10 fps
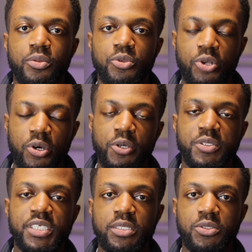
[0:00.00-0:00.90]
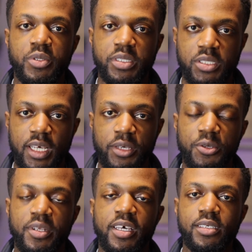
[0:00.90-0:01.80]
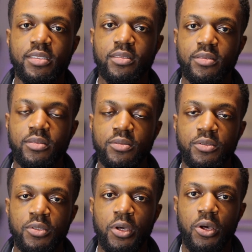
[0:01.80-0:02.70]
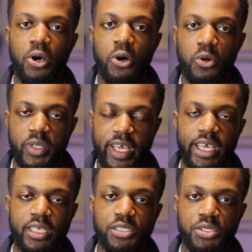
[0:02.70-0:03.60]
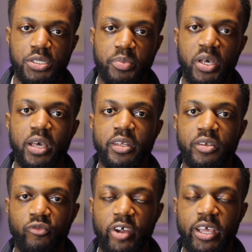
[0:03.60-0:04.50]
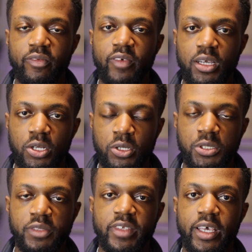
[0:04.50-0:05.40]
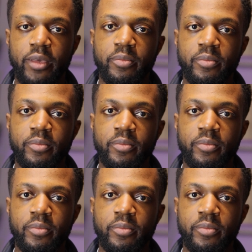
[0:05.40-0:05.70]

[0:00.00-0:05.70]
Do not go gentle into that good night. Old age should burn and rave at close of day.